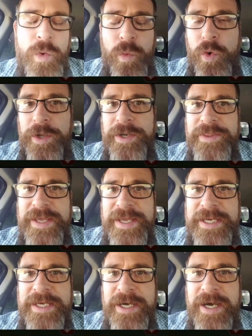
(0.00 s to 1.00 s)
What do they
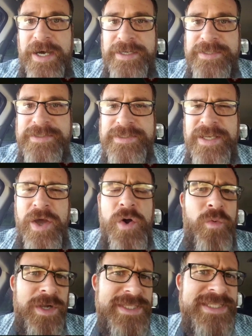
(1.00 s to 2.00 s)
cost?
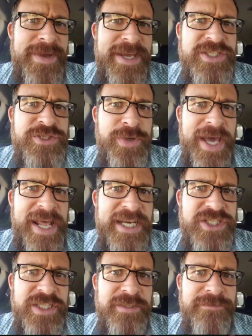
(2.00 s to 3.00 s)
What's the best
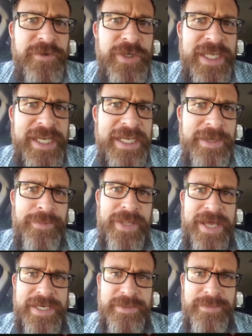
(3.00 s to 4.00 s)
strategy for getting a
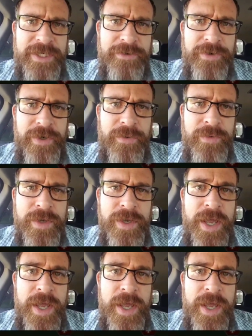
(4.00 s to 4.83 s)
Platinum Hero?